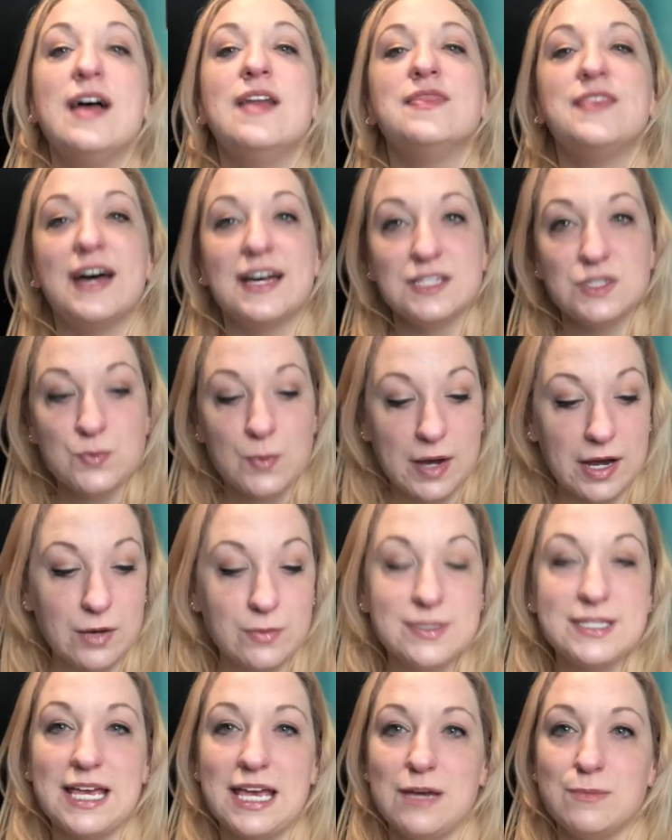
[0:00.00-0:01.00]
That's why I
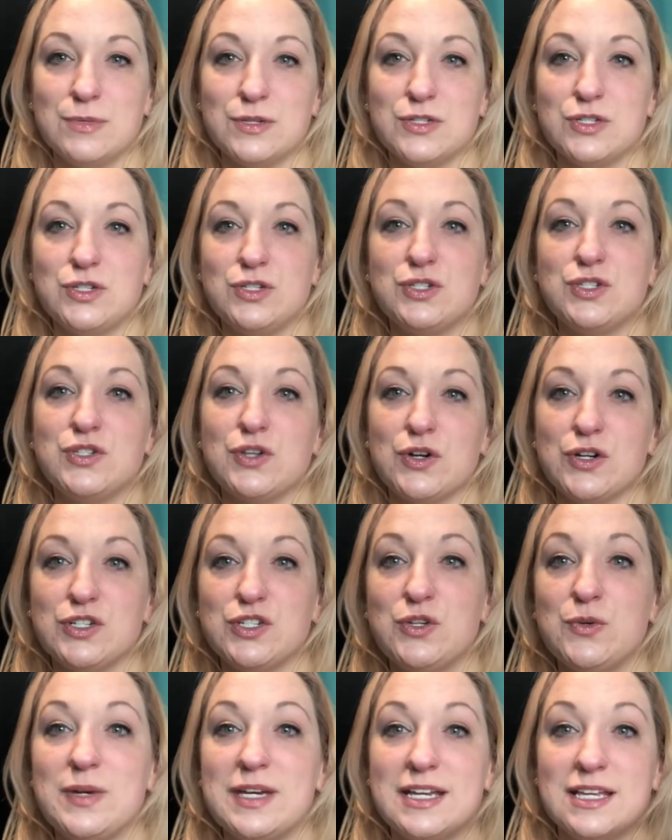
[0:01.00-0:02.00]
was able to start
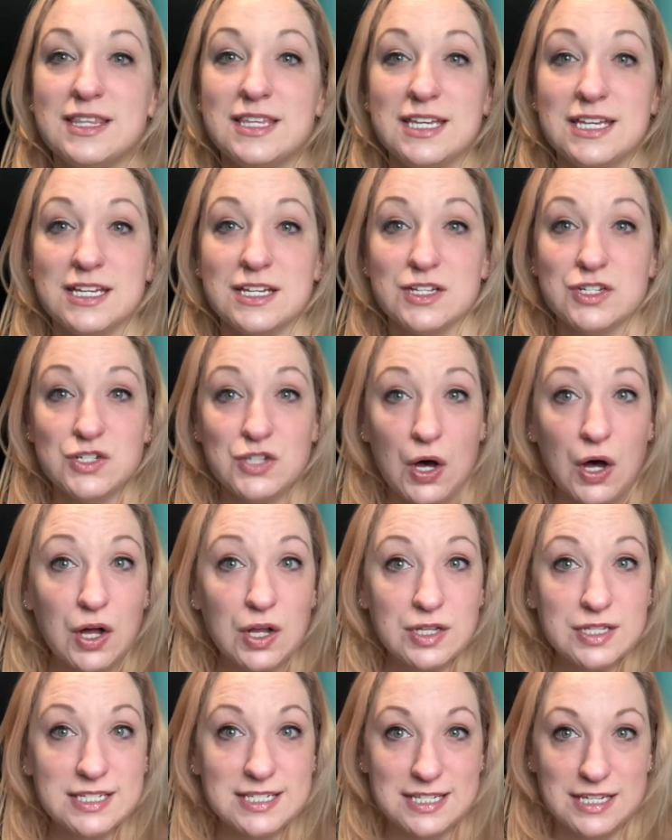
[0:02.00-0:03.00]
doing the
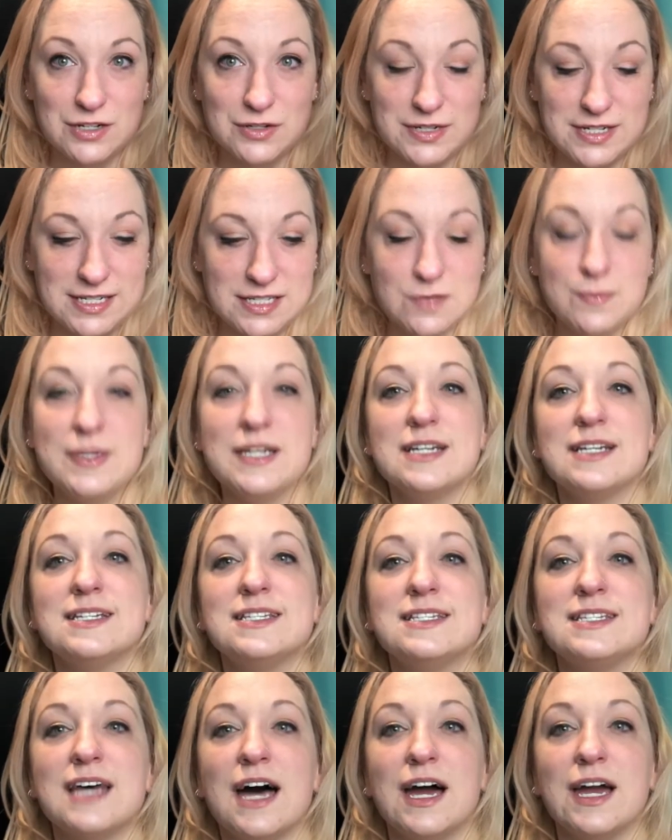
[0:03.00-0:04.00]
doll series
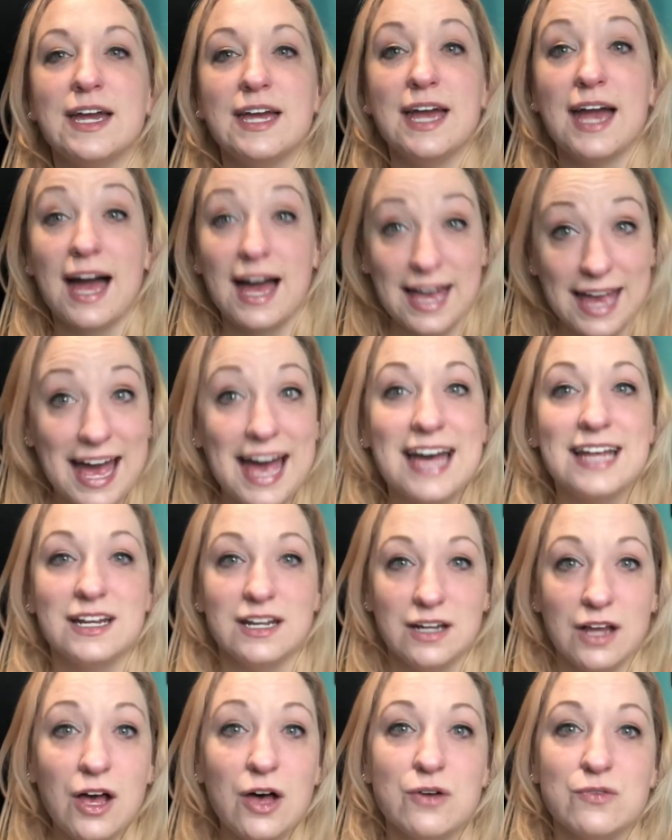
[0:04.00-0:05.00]
because I, I had
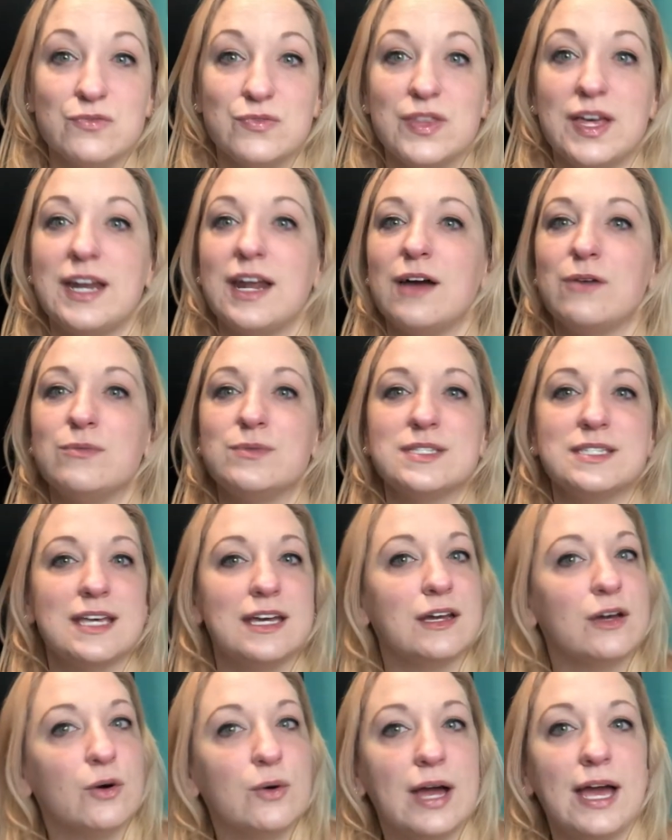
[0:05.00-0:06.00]
enough that I was
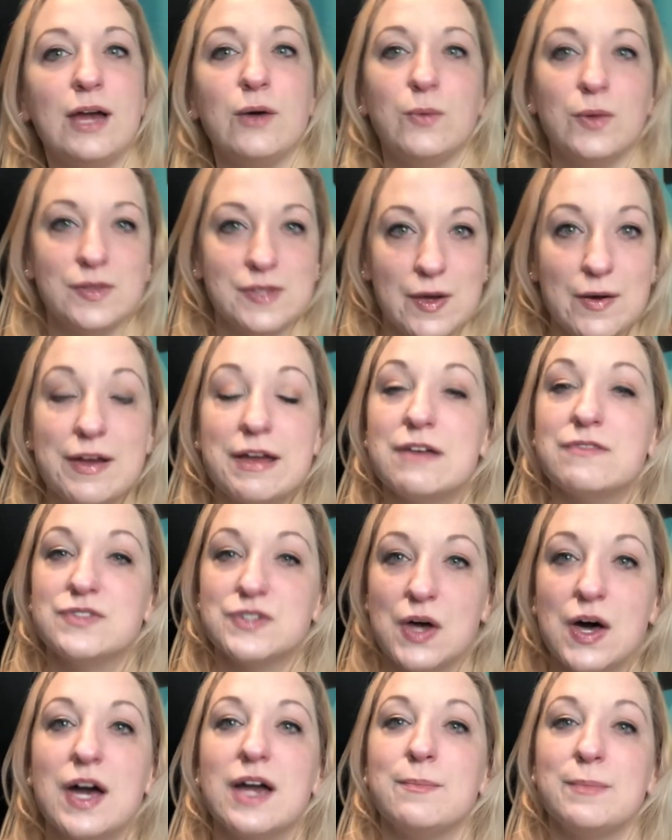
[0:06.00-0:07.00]
like, okay, well, now I have
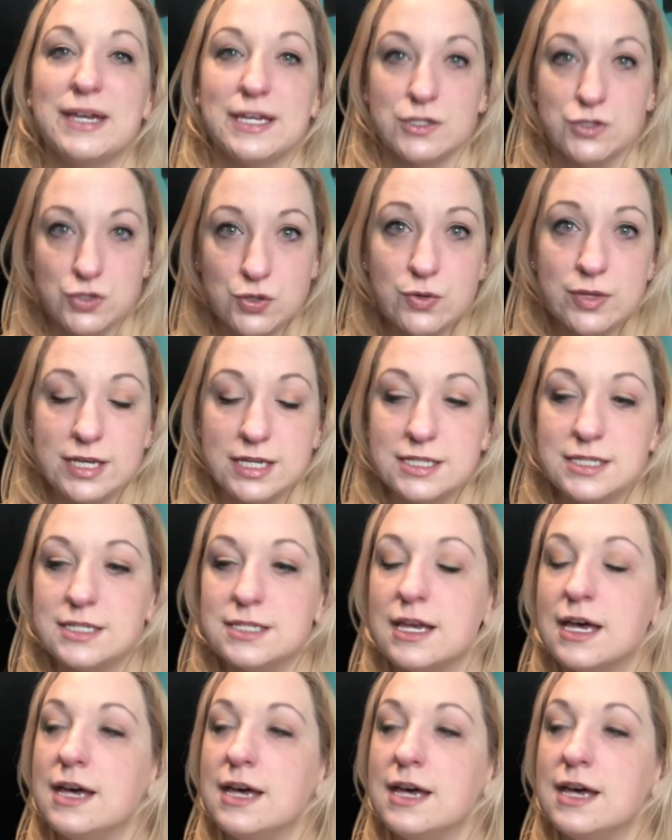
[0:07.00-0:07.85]
time, I can do this.